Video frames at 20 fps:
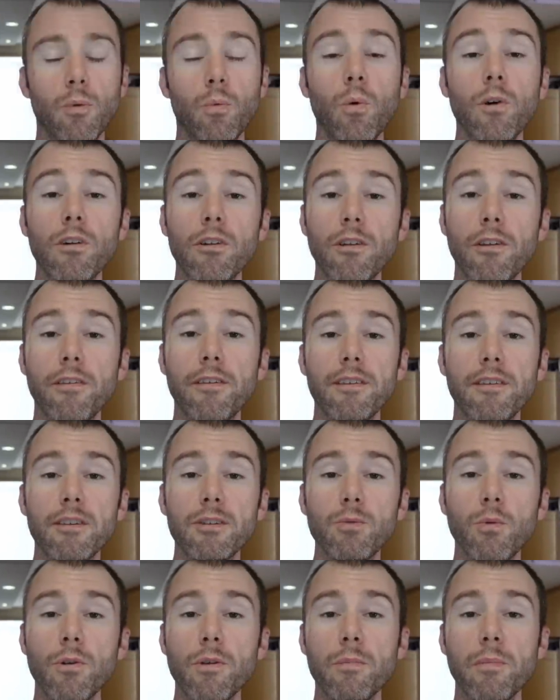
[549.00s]
One other thing
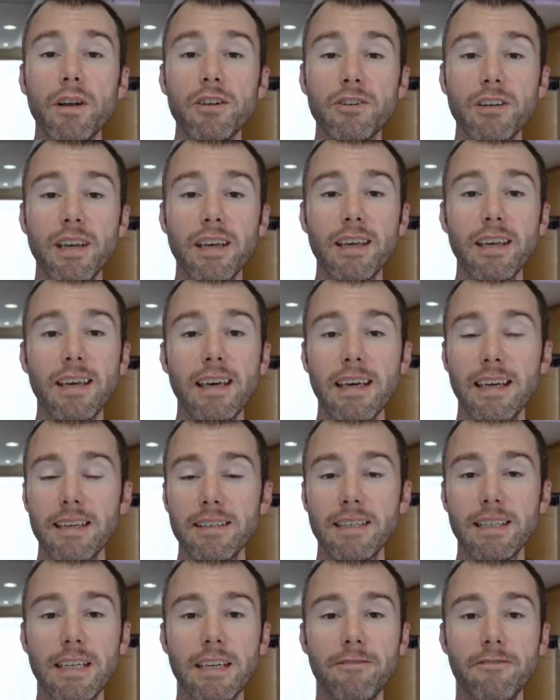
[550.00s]
that's worth mentioning
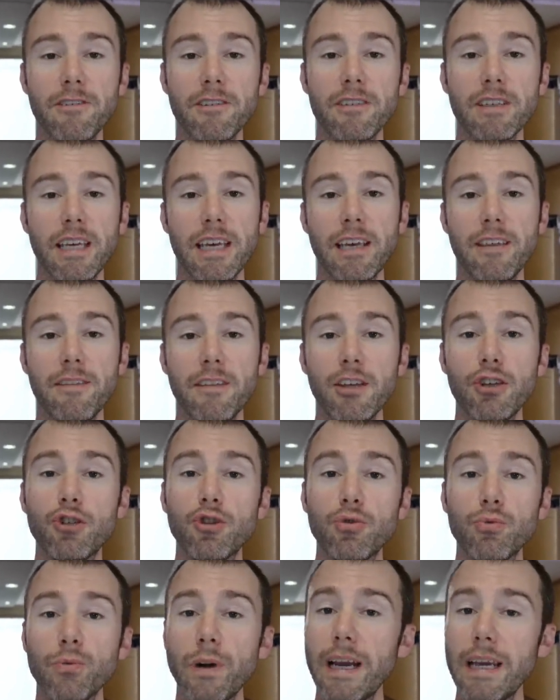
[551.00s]
is the difference in the
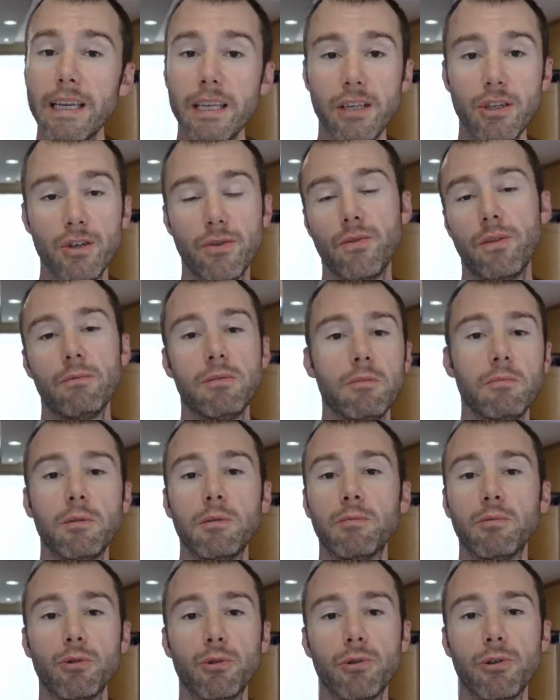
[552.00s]
drainage from the
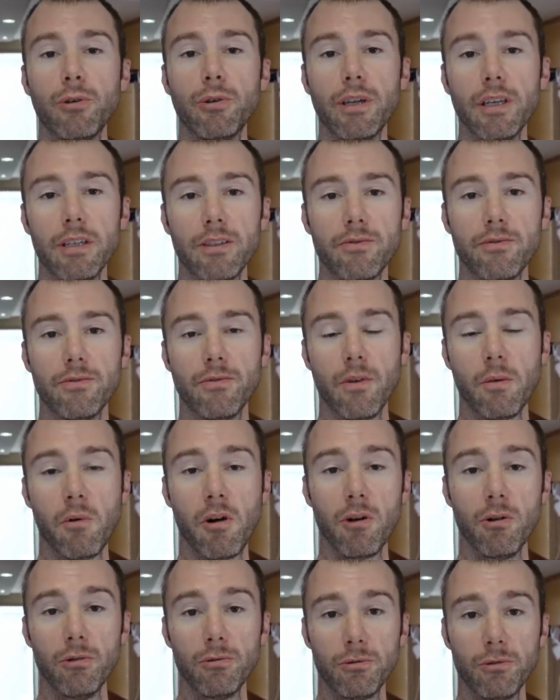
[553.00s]
Mabru units from
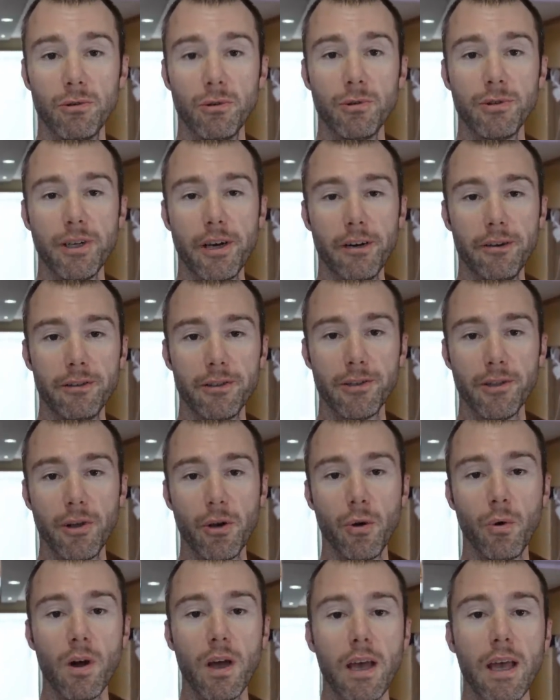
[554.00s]
our old Cruiser.
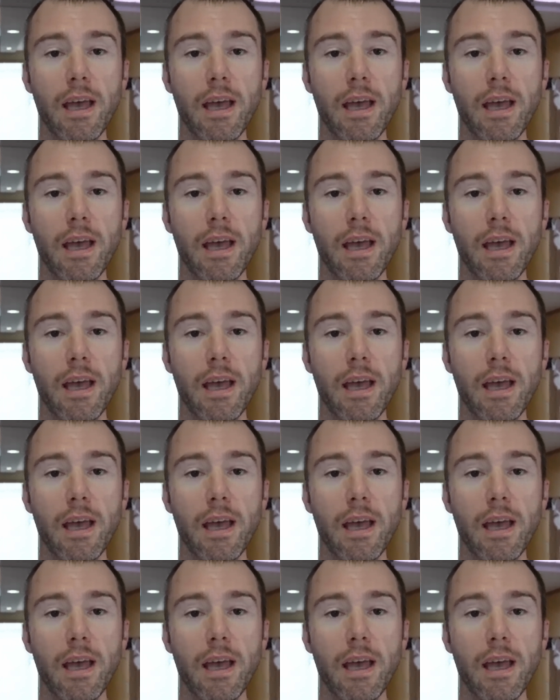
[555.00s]
So